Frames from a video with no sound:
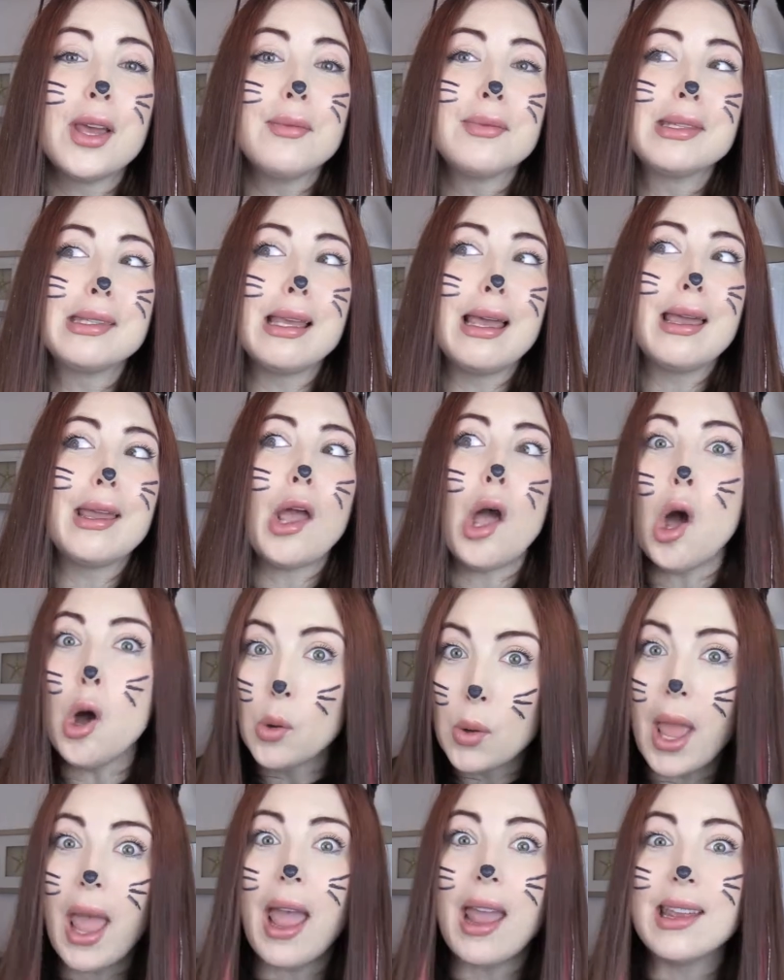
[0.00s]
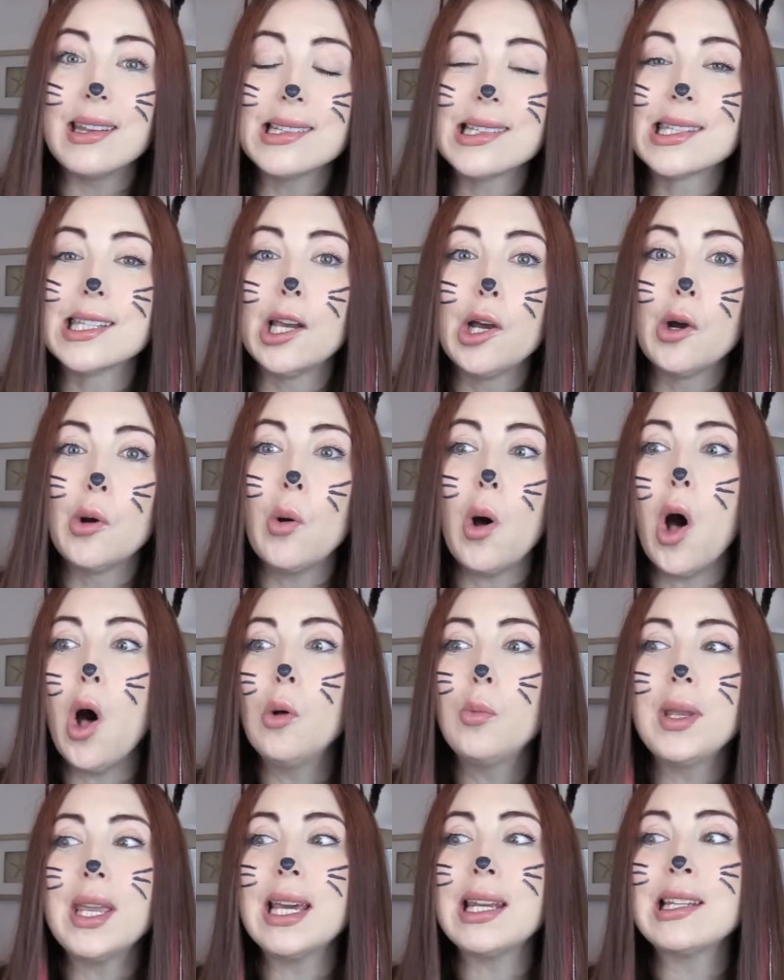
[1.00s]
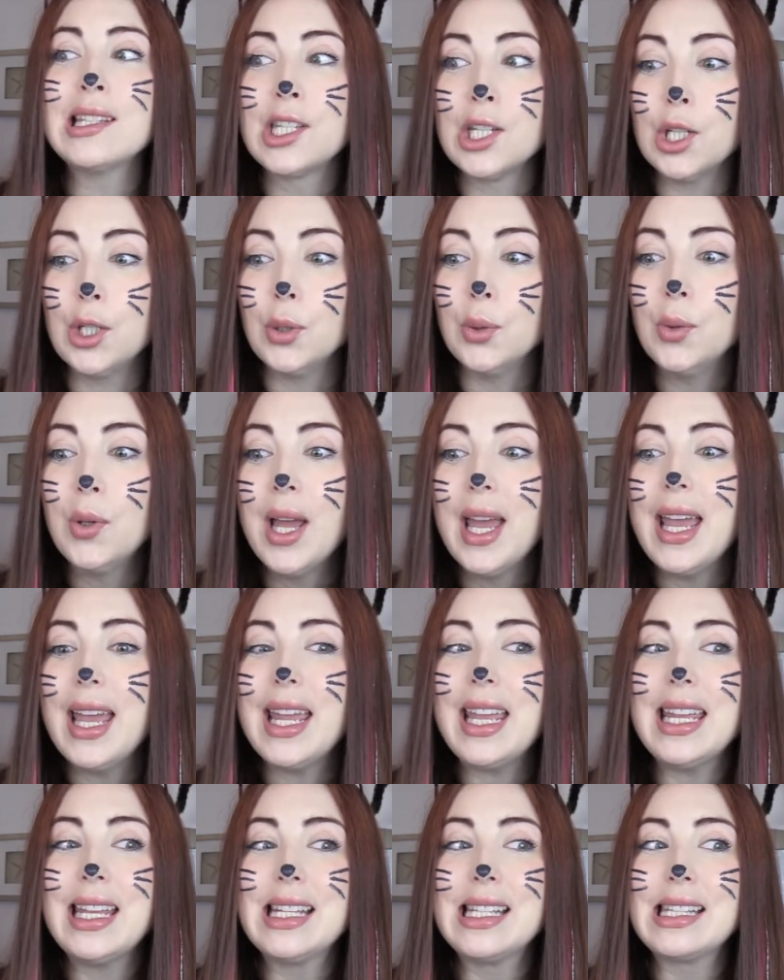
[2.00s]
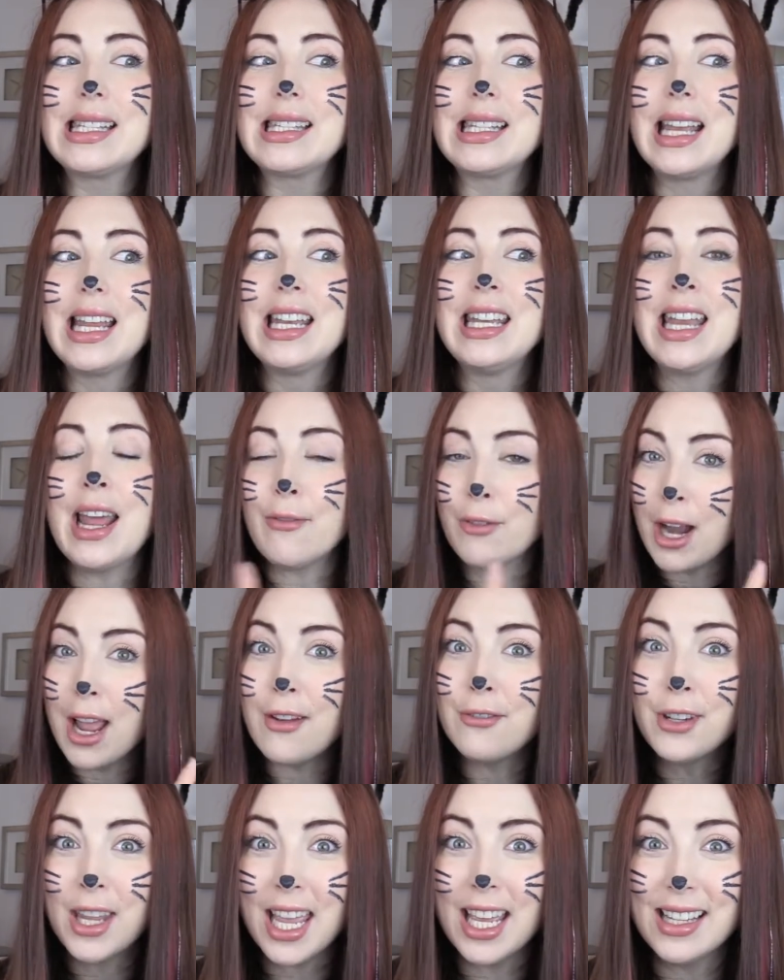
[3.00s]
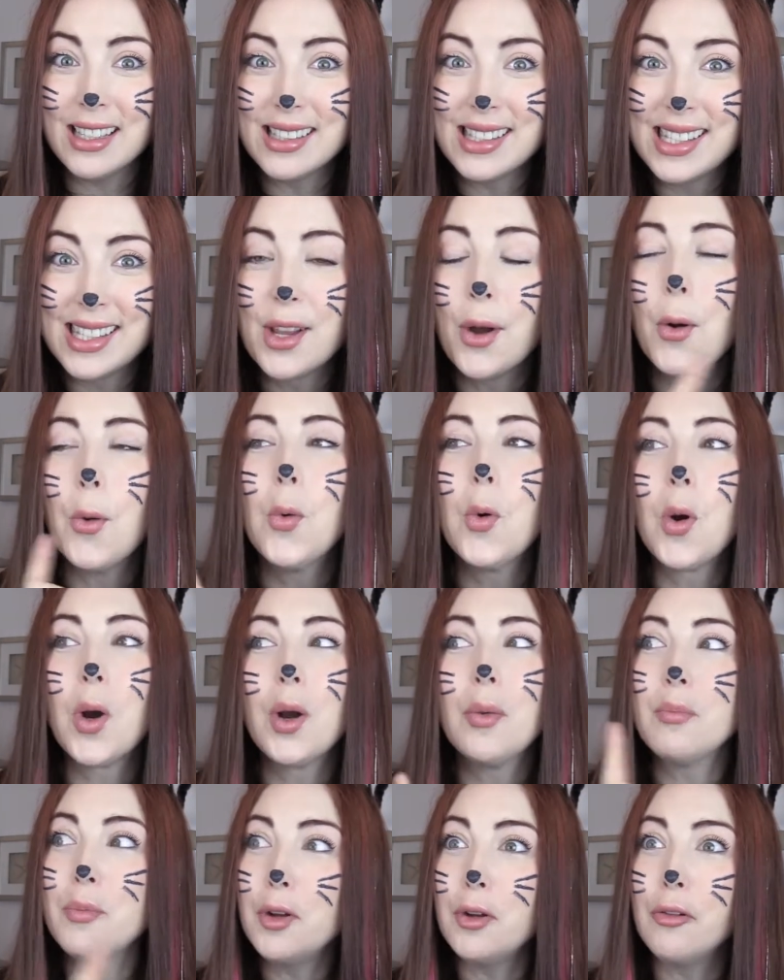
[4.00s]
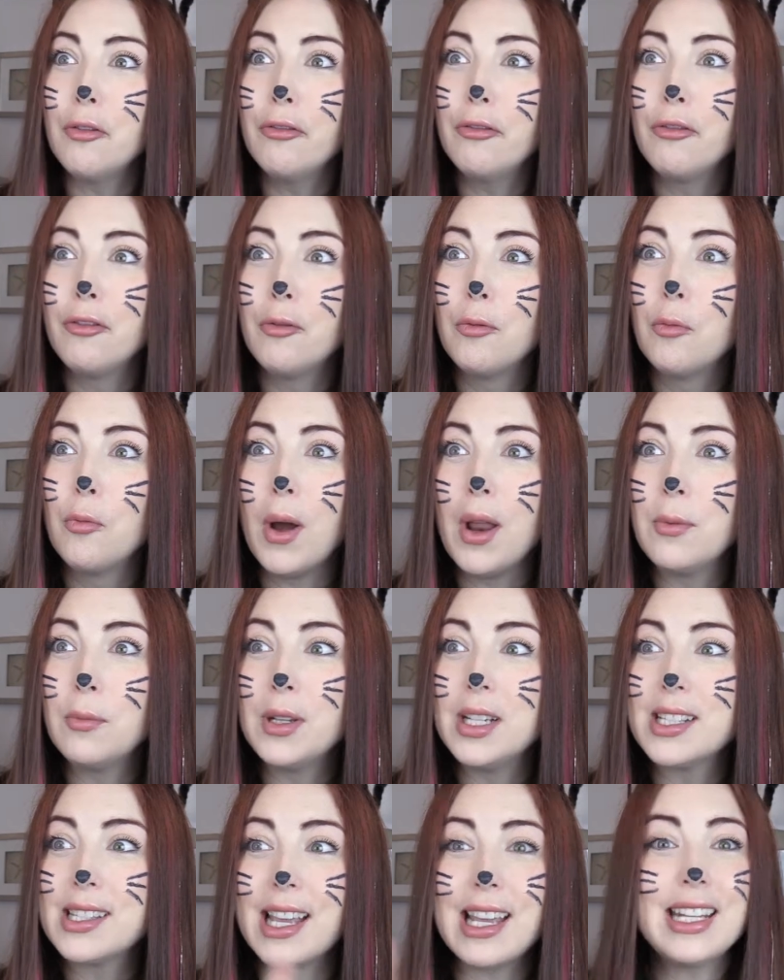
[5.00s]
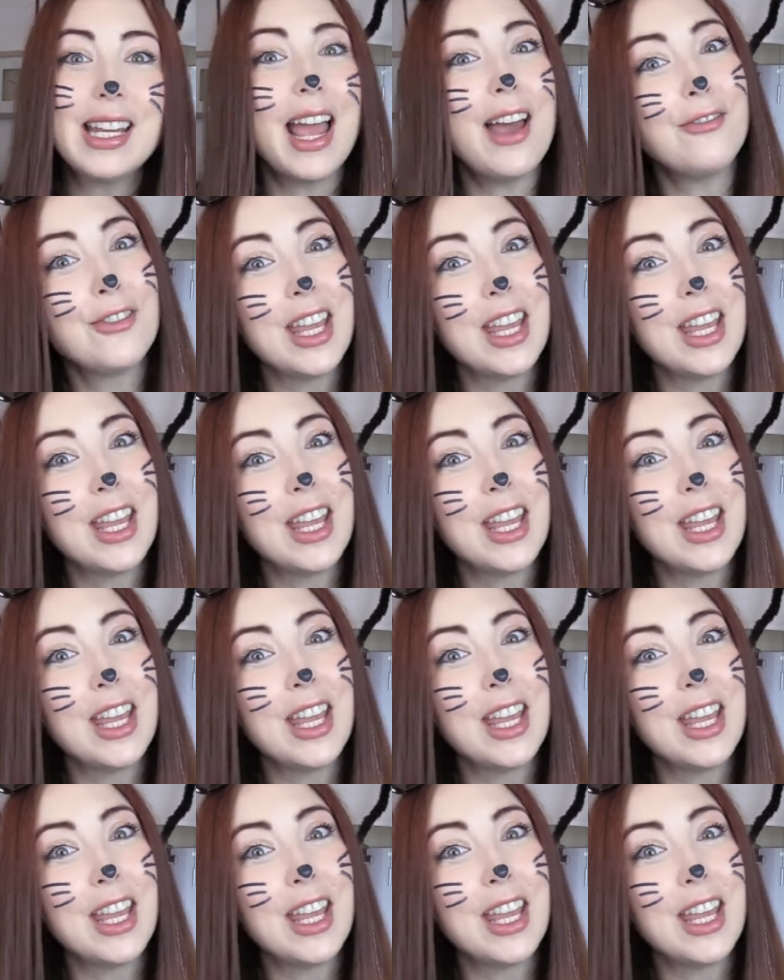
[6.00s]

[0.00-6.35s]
I was like, okay, so all we gotta do is never have kids or move when we decide to have